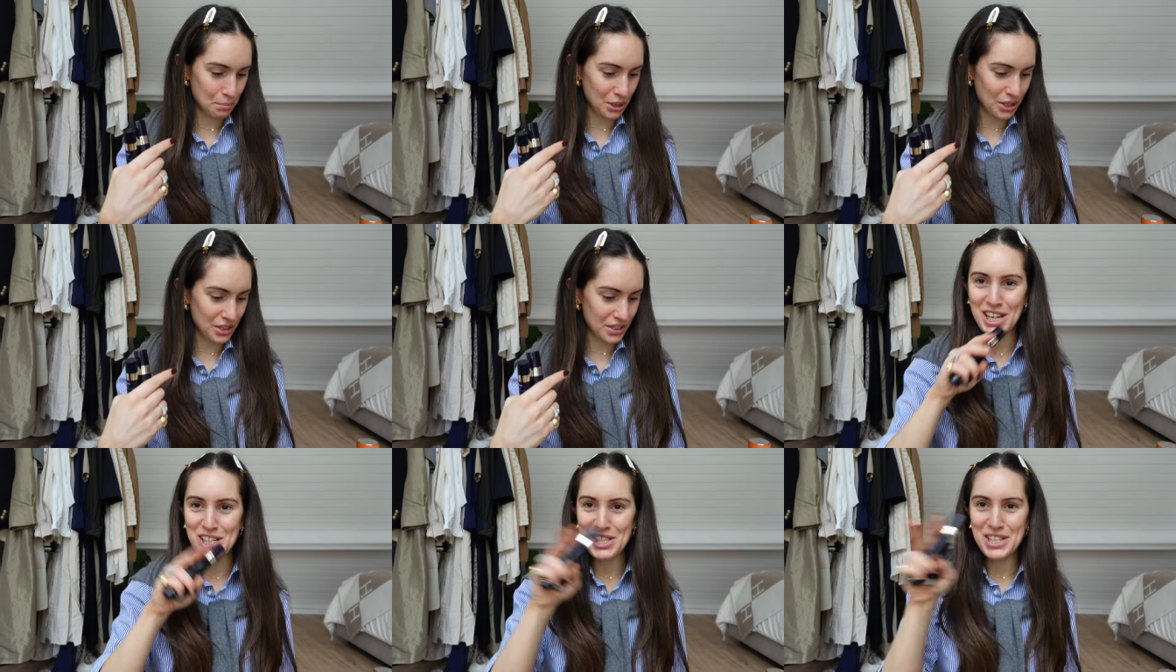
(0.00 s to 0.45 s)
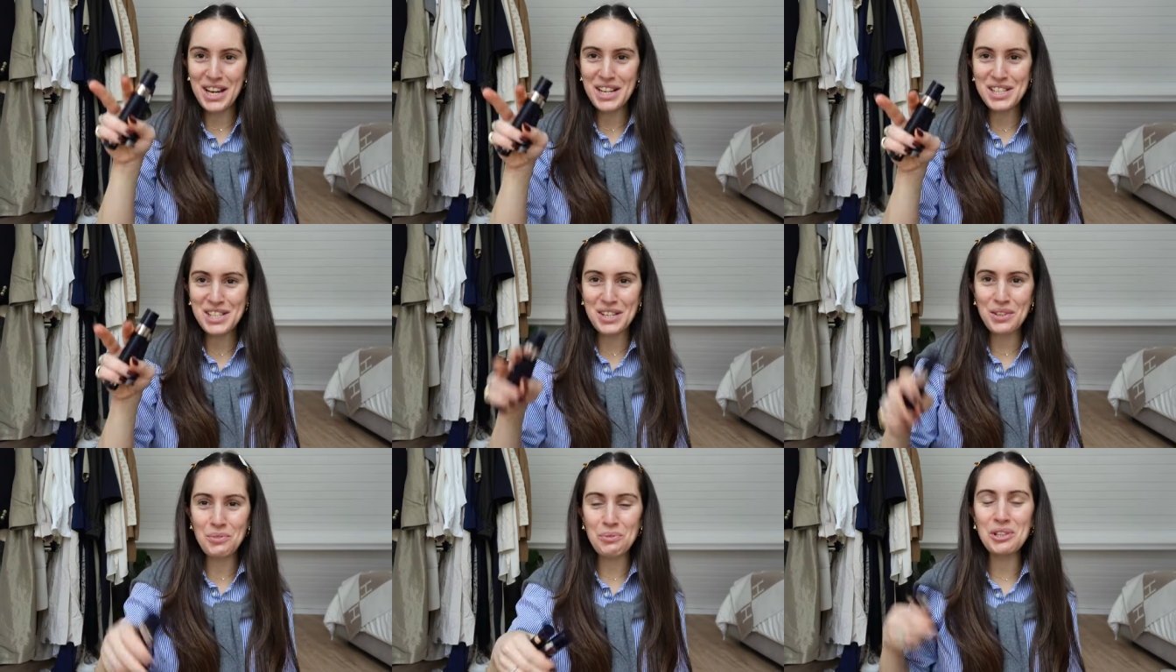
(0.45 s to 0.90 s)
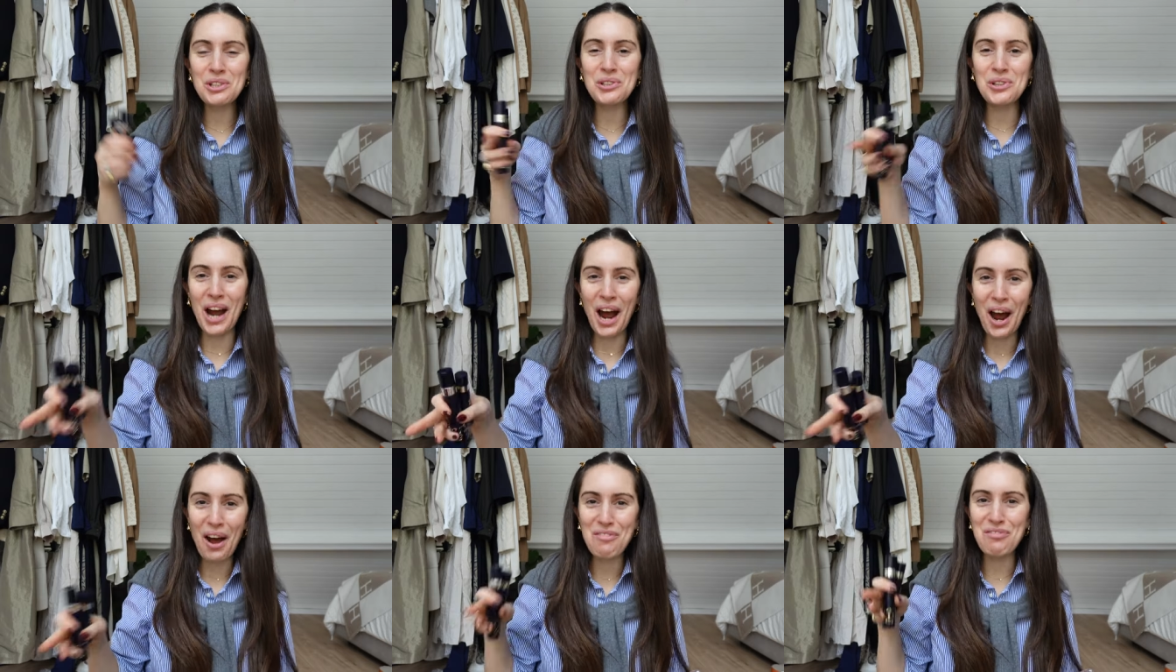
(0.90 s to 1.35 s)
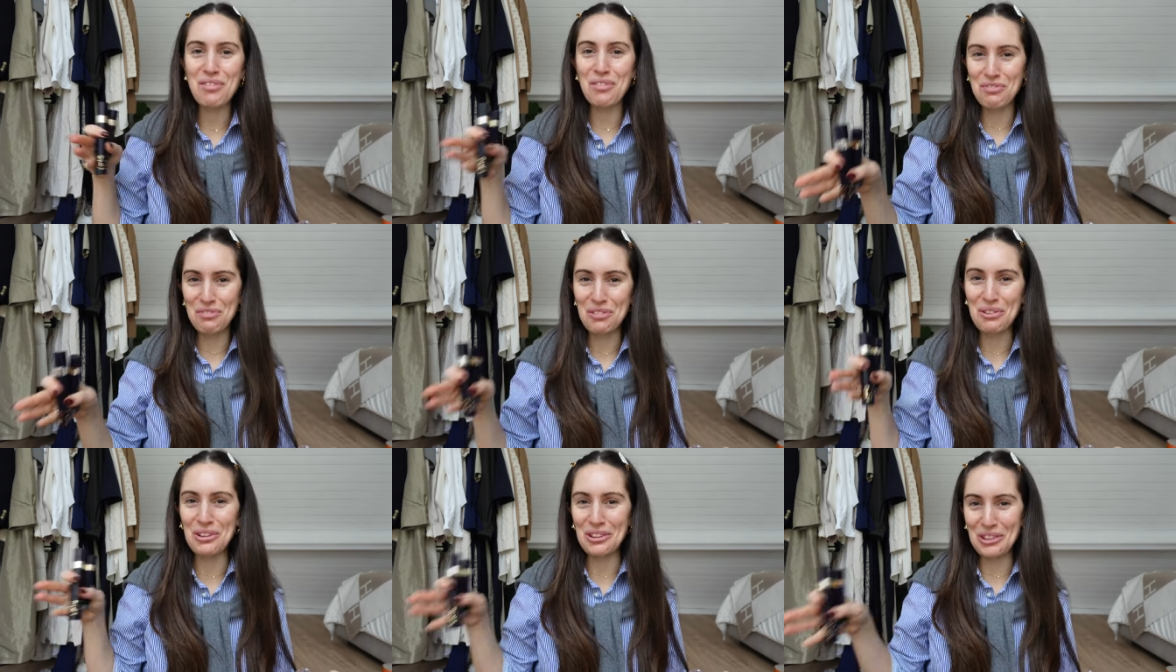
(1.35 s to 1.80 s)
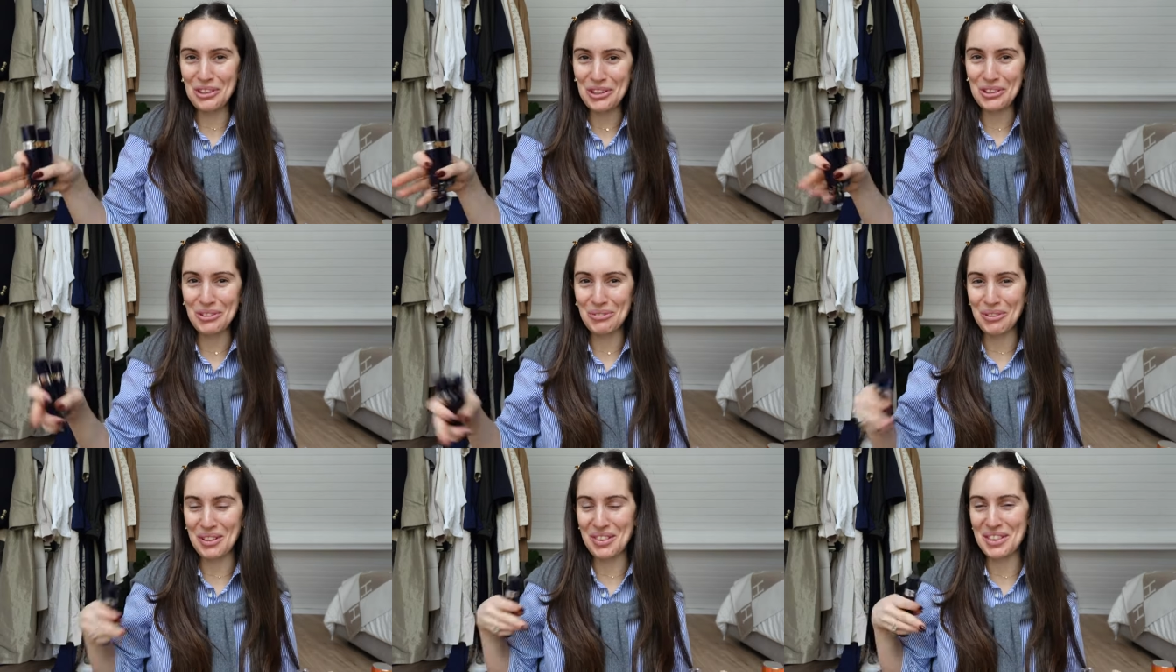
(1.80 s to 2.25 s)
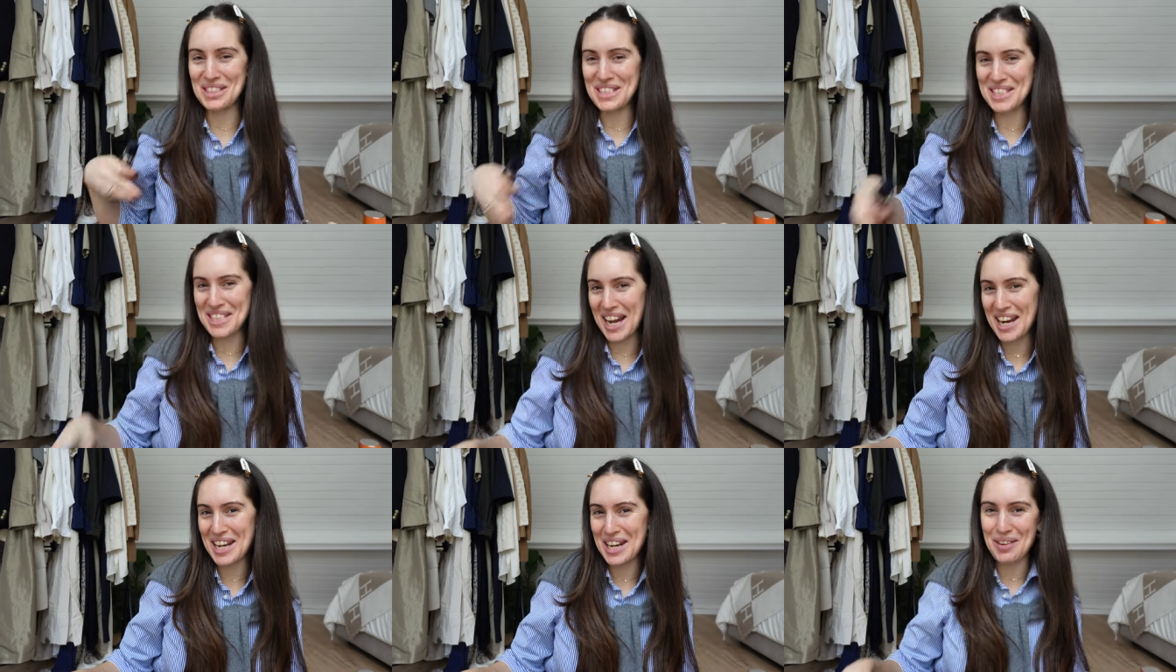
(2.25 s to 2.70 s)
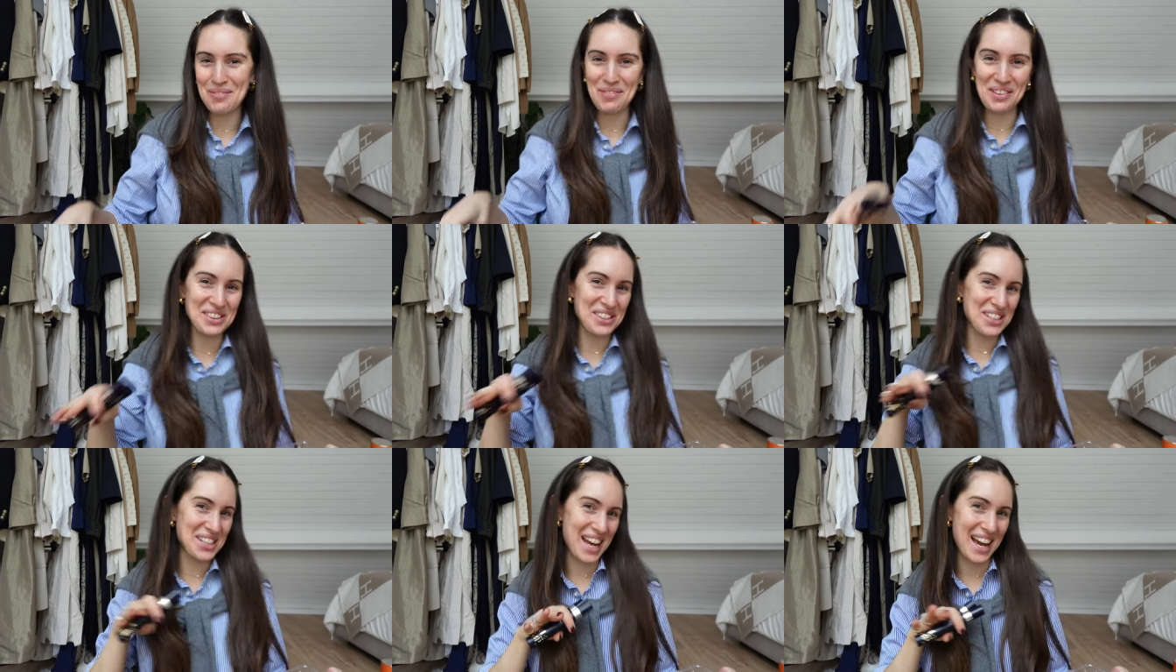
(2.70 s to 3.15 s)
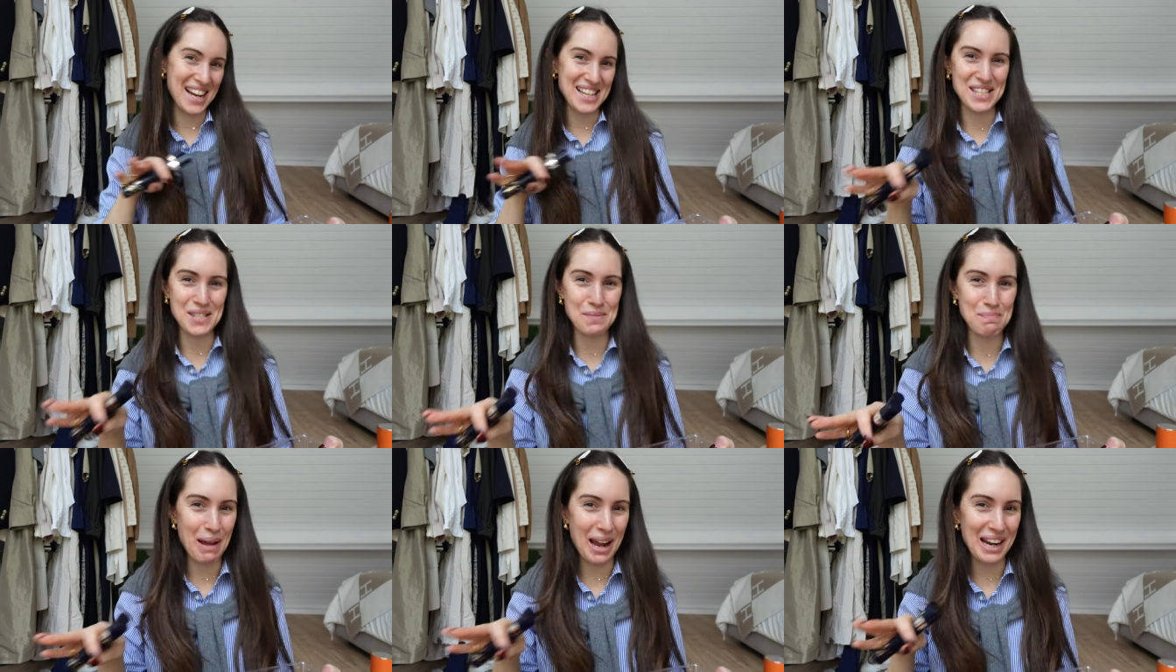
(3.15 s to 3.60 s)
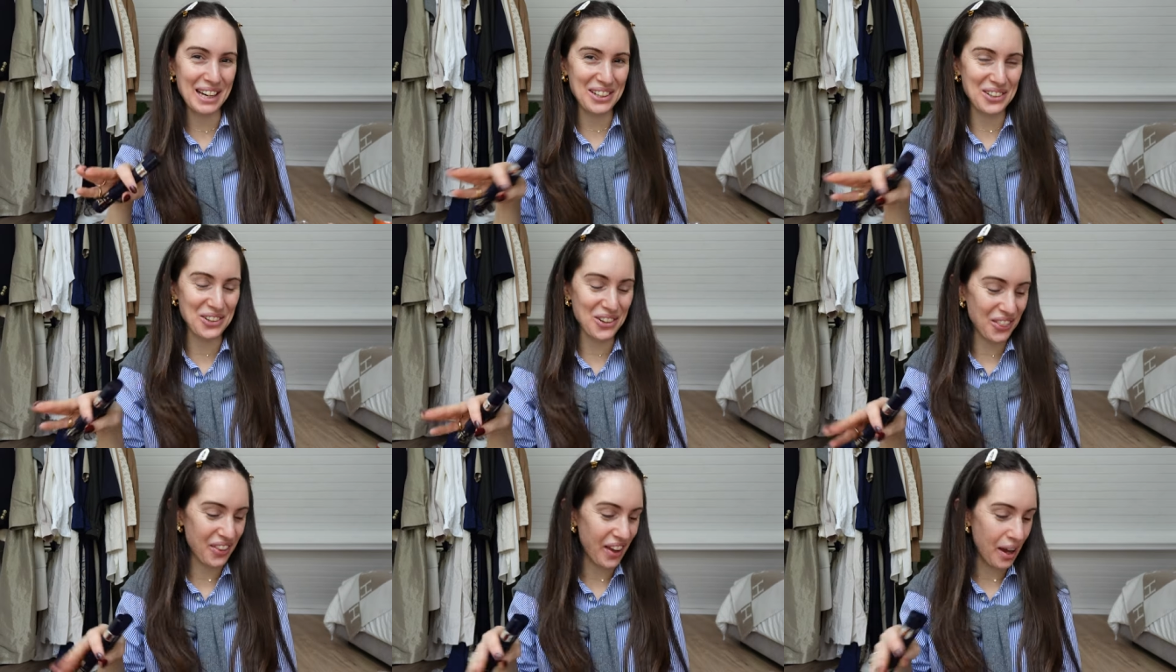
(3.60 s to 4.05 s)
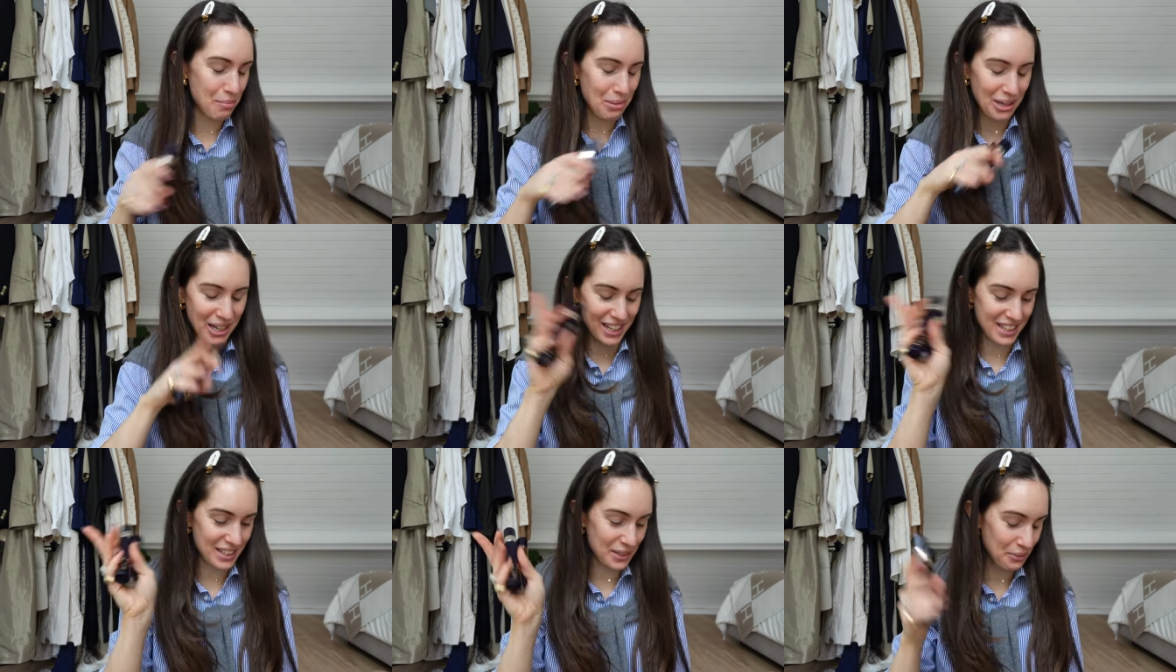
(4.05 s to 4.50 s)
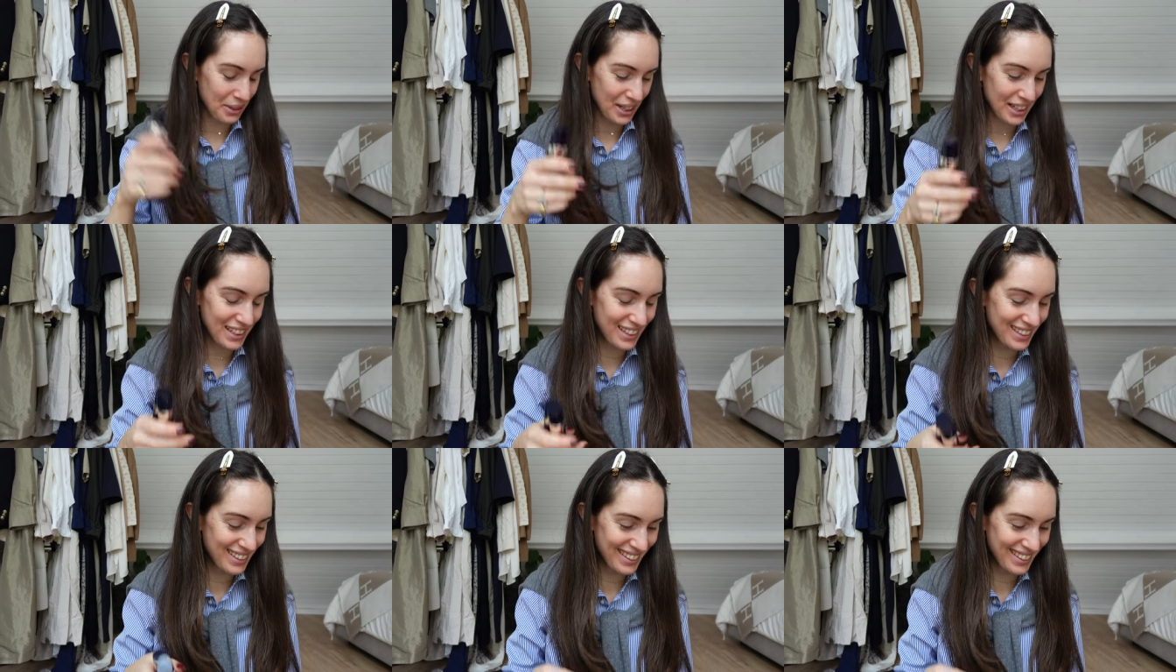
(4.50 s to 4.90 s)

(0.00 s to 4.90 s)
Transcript: but it doesn't when you have the full look with the denim and the nice bag and all that. But anyway,